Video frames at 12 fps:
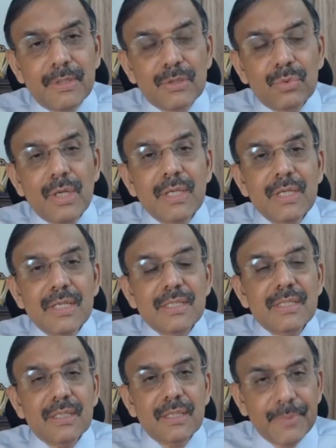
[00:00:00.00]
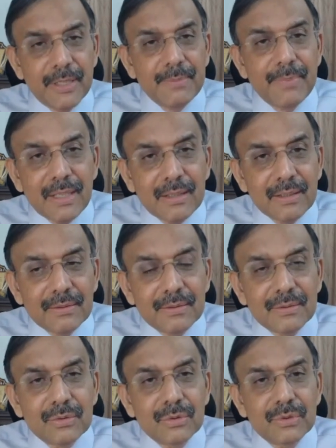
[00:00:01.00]
One is repeat back
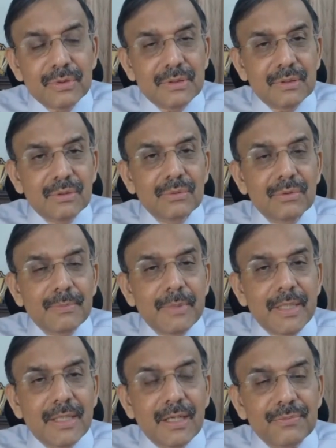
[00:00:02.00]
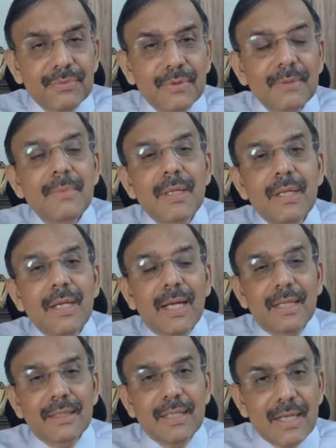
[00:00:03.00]
to verbally confirm, and
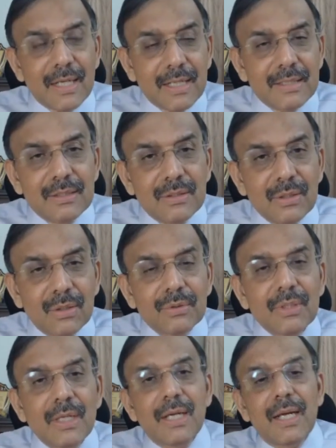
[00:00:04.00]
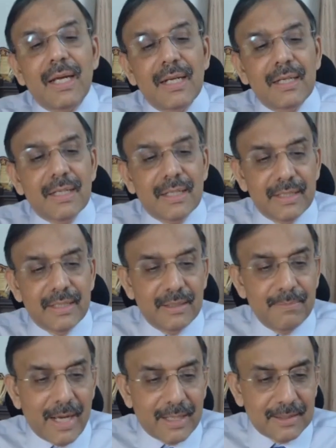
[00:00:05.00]
then write it down and read it
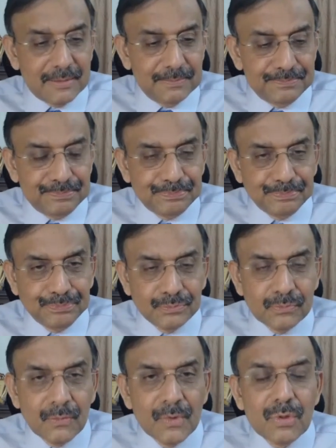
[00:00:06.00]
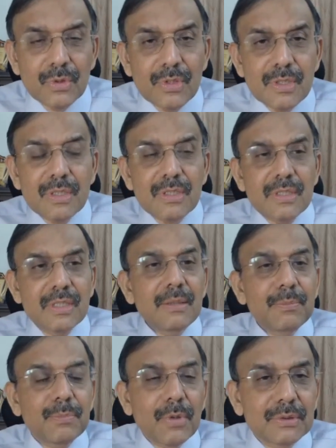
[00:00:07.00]
back. So this is the
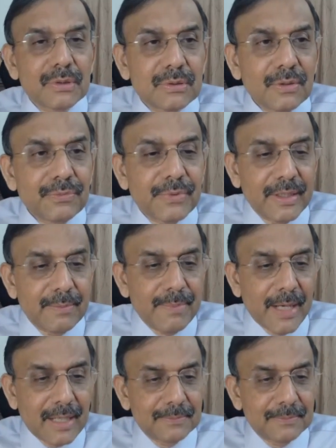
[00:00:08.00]
process of read back.